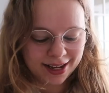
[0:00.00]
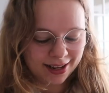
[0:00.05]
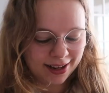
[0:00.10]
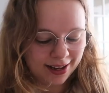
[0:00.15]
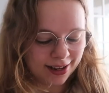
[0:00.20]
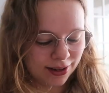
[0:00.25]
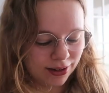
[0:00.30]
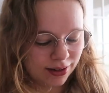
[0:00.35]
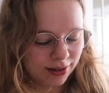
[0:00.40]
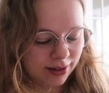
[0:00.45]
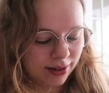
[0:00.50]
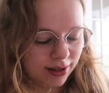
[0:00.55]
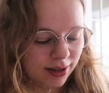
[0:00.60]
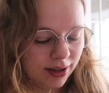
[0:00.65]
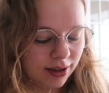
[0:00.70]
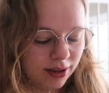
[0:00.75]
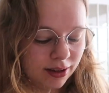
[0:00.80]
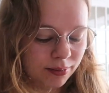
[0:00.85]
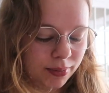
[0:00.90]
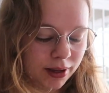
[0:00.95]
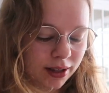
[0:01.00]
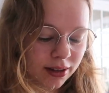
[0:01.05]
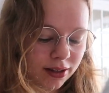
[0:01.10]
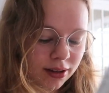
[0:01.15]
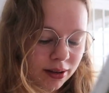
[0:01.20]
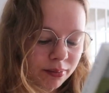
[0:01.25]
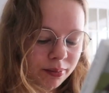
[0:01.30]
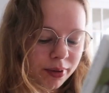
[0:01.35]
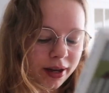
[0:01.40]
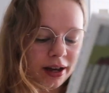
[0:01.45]
It's been
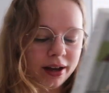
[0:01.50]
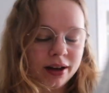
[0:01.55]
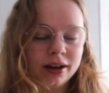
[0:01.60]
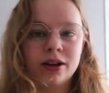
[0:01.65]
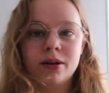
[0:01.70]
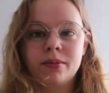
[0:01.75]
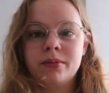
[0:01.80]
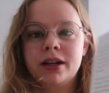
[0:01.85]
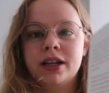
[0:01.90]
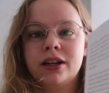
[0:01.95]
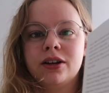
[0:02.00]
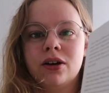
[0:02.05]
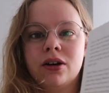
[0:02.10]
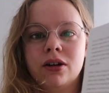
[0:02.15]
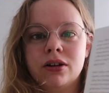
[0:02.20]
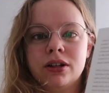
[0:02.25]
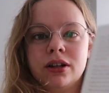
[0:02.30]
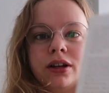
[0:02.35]
done by a company called,